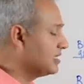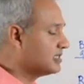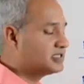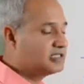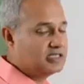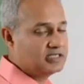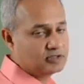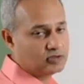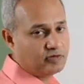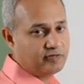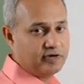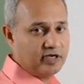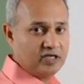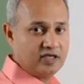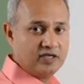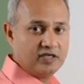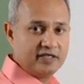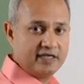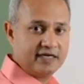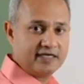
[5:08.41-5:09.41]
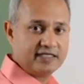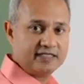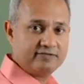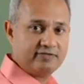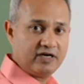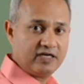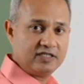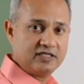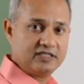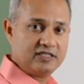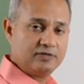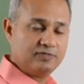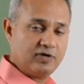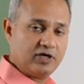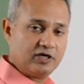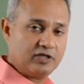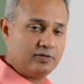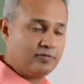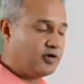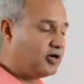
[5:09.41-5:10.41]
and says oh well that is fine this is part
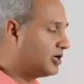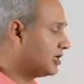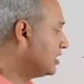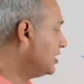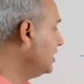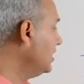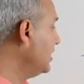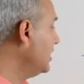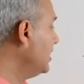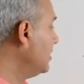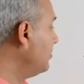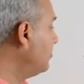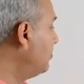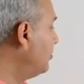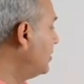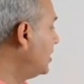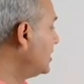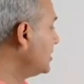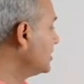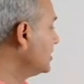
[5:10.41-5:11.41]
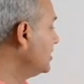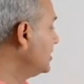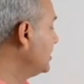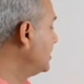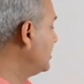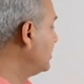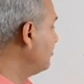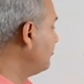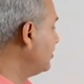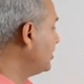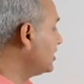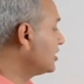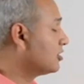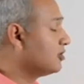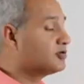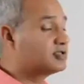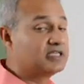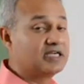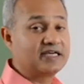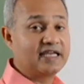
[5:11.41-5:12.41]
of the body but when it
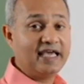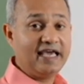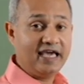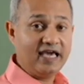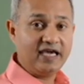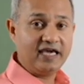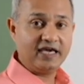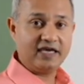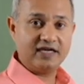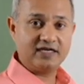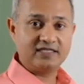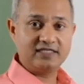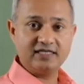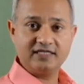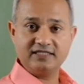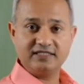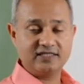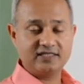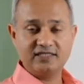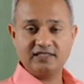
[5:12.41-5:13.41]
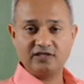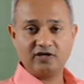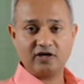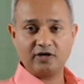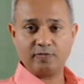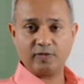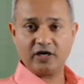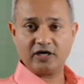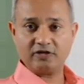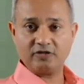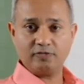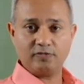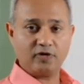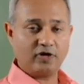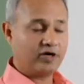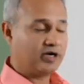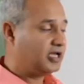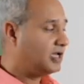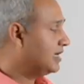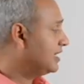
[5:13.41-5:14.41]
looks at A it says this is not part of the
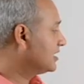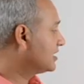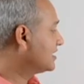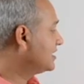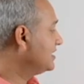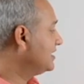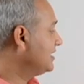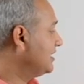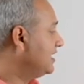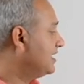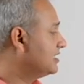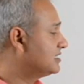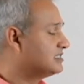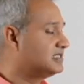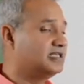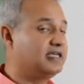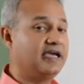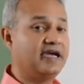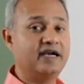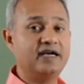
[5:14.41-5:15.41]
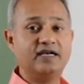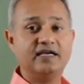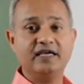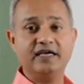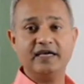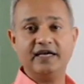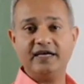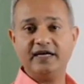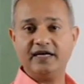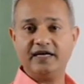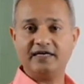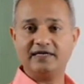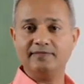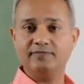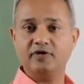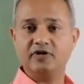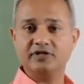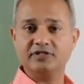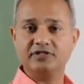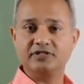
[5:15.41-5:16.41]
body and creates the anti-A
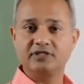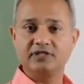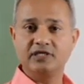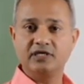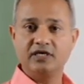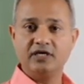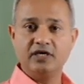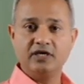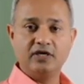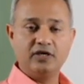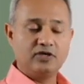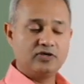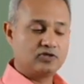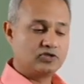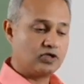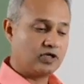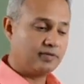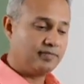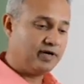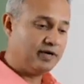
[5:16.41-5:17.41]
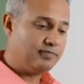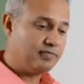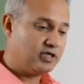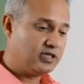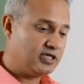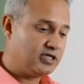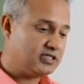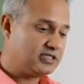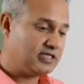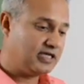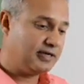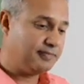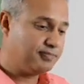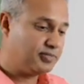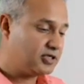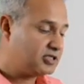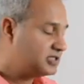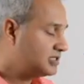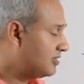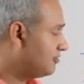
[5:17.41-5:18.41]
antibodies. So remember this a
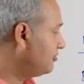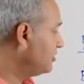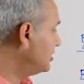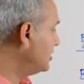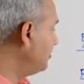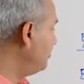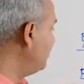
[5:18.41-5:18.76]
person with the